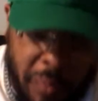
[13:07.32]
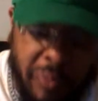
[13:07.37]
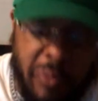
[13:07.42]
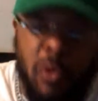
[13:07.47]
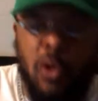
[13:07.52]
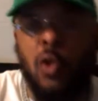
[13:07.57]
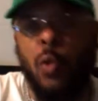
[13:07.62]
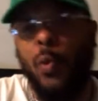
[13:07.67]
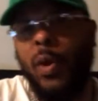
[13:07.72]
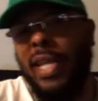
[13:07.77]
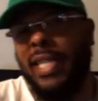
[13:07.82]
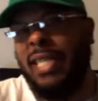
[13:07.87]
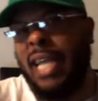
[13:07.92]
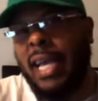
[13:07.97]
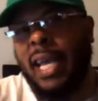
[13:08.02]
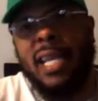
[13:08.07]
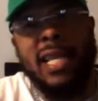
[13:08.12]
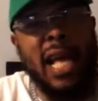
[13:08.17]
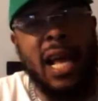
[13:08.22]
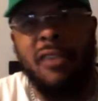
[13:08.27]
Bruce Willis
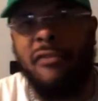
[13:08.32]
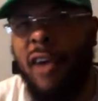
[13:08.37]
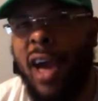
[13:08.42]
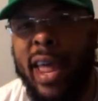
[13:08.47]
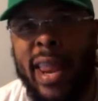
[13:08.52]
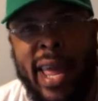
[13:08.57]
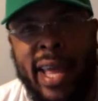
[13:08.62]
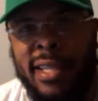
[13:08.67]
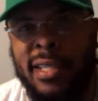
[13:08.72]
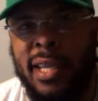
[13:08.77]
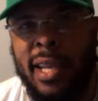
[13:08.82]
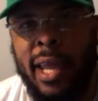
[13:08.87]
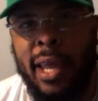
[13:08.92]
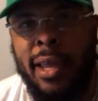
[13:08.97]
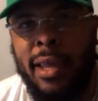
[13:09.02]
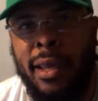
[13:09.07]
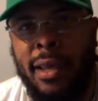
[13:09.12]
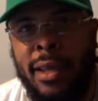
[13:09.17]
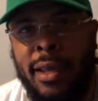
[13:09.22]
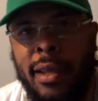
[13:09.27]
got kicked out of Rite Aid
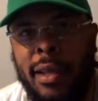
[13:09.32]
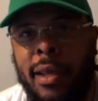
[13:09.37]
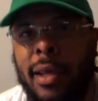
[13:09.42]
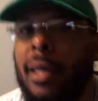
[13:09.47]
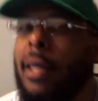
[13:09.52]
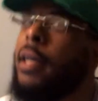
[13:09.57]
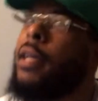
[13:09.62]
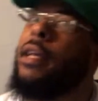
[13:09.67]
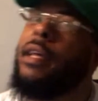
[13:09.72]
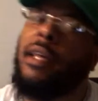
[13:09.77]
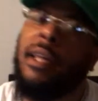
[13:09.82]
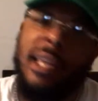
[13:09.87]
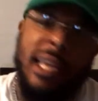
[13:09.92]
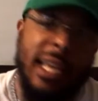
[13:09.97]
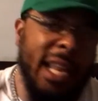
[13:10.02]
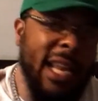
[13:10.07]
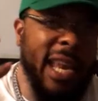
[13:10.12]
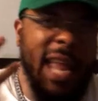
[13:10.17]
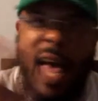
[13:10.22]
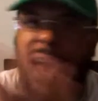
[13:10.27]
today.
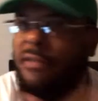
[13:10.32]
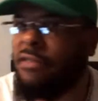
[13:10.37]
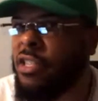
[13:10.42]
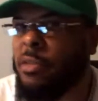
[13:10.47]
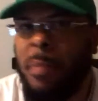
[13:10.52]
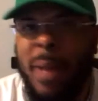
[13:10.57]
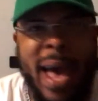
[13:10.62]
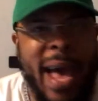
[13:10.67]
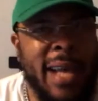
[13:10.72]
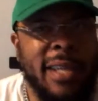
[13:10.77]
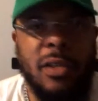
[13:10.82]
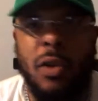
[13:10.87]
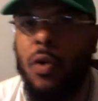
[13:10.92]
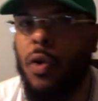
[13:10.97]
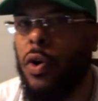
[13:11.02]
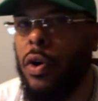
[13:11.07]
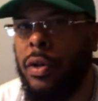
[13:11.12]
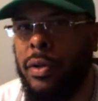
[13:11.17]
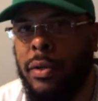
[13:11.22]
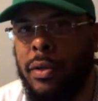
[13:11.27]
He didn't have his mask
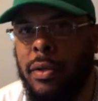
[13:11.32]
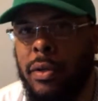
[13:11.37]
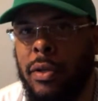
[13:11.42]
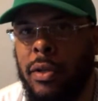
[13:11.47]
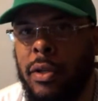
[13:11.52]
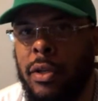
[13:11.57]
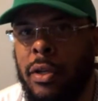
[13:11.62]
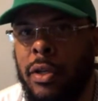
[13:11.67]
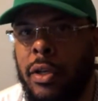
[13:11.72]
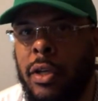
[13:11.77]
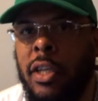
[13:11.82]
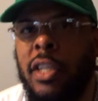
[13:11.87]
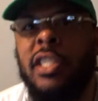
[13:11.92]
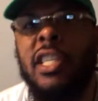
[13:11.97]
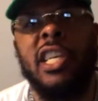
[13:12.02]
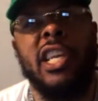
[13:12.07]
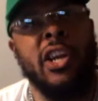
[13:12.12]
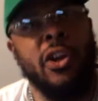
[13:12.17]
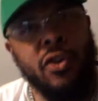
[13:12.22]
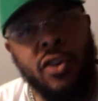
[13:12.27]
on.
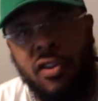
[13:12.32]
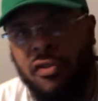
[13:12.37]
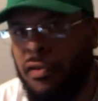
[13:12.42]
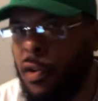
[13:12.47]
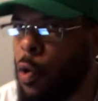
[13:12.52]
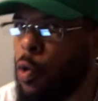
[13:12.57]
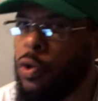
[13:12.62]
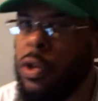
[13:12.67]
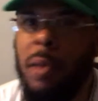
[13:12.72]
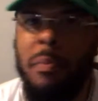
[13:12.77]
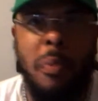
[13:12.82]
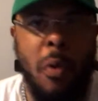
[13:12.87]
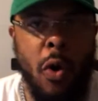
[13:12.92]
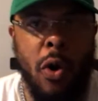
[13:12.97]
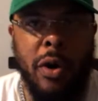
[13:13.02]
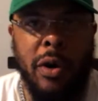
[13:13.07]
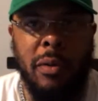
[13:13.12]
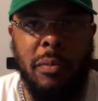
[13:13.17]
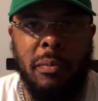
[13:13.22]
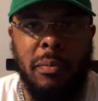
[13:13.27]
Security rolled up
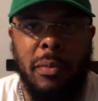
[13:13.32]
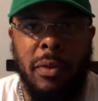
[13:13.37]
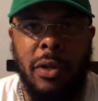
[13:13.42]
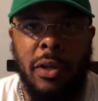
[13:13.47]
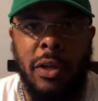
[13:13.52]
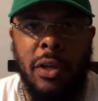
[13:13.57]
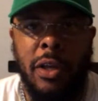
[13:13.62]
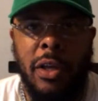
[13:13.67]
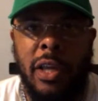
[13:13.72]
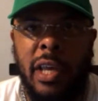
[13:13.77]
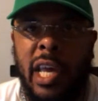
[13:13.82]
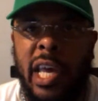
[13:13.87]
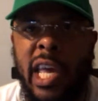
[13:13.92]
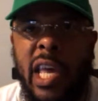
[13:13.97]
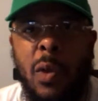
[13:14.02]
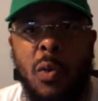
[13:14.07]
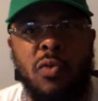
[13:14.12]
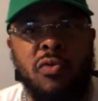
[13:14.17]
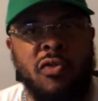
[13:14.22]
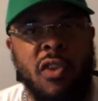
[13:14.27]
on him, and
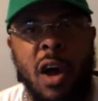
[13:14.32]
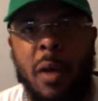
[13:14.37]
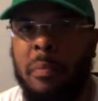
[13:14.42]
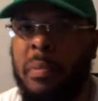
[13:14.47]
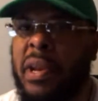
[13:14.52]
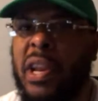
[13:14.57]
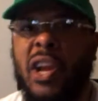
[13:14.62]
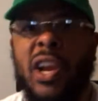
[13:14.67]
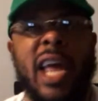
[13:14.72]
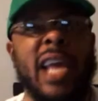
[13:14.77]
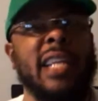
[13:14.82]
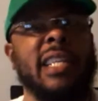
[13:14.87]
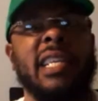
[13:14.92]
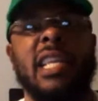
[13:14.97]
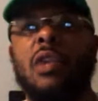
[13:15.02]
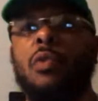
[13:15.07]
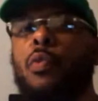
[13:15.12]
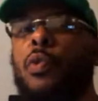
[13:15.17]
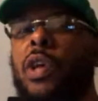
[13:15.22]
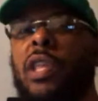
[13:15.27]
he was up in there like
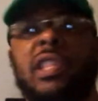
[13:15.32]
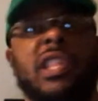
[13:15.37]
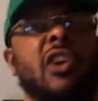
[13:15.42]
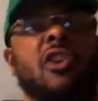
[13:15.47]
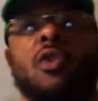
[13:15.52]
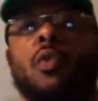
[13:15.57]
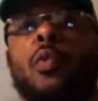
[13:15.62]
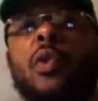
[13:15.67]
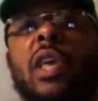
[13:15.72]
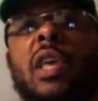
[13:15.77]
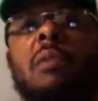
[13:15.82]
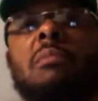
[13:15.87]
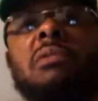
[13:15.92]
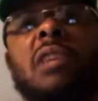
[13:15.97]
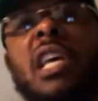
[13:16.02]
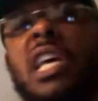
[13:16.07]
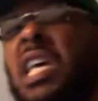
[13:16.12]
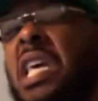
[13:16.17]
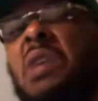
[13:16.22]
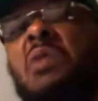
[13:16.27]
Derek
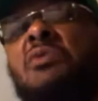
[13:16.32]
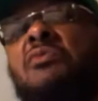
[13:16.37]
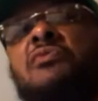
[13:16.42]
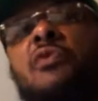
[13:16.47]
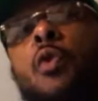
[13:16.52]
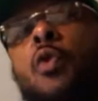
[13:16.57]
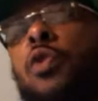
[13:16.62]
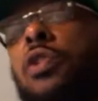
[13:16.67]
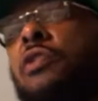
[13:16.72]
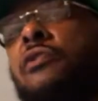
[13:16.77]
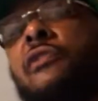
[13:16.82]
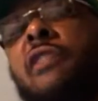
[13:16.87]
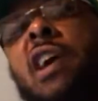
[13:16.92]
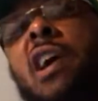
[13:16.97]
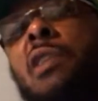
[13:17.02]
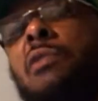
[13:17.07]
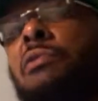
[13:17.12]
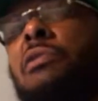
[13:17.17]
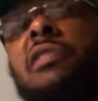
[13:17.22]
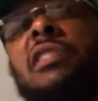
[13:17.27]
Williams. He was rolling
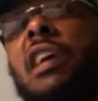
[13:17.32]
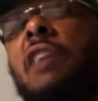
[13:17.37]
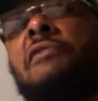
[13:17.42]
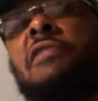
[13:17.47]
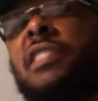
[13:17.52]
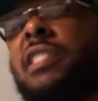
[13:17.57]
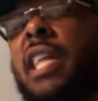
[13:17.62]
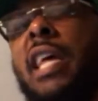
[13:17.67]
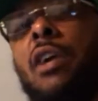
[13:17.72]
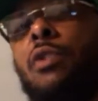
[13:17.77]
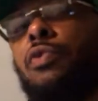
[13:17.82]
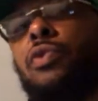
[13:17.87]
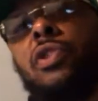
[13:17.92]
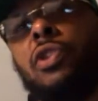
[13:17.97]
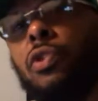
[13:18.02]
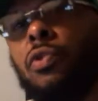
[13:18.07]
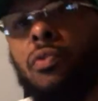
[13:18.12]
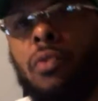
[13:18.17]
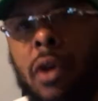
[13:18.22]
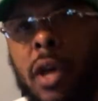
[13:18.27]
around, tough as nails
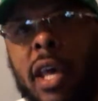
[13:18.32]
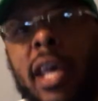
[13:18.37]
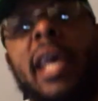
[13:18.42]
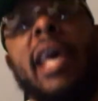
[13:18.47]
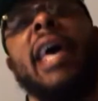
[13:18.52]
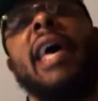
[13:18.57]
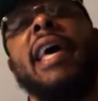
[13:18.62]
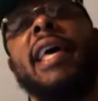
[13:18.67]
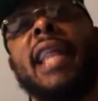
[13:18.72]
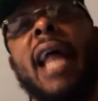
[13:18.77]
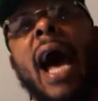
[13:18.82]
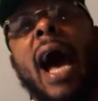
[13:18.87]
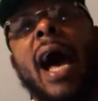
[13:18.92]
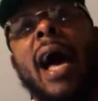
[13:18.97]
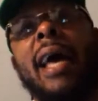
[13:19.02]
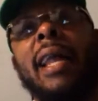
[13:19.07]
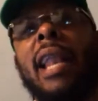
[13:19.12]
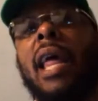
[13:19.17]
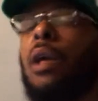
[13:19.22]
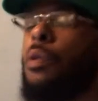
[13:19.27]
too, head
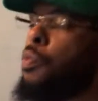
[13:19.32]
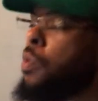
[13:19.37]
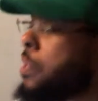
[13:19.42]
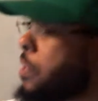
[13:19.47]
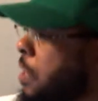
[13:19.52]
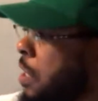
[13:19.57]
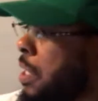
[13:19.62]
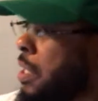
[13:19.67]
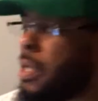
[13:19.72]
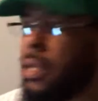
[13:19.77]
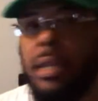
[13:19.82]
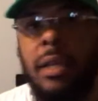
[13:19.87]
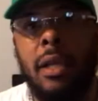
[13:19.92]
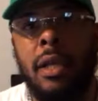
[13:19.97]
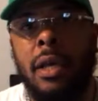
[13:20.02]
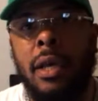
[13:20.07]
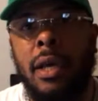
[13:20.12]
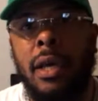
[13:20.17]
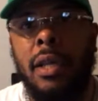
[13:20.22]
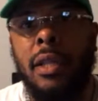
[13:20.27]
high, like, what's good?
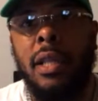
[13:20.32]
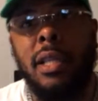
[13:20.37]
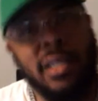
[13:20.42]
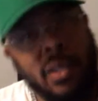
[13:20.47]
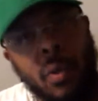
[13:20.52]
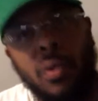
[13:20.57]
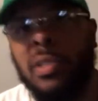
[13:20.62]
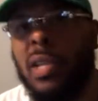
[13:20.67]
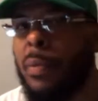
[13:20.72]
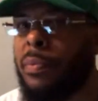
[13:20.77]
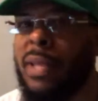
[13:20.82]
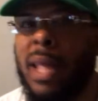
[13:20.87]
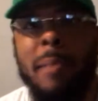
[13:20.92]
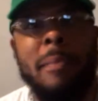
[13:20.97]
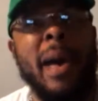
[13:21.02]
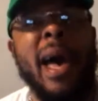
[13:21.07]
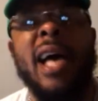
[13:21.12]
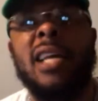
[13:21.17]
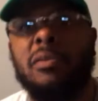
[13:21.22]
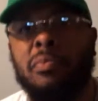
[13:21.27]
He said, what's up with
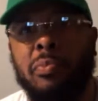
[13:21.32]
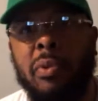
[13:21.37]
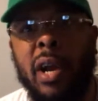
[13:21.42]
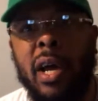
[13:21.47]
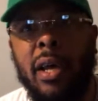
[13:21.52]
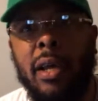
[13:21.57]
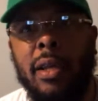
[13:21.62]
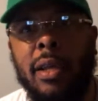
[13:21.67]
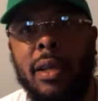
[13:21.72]
that mask, bro?